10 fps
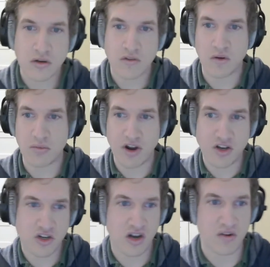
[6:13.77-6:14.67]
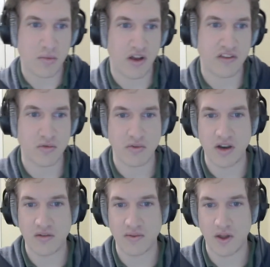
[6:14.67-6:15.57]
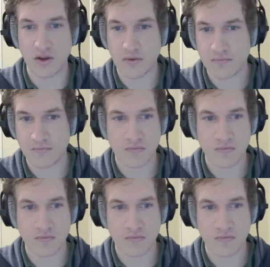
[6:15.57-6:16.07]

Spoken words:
So we branch on every possible random value.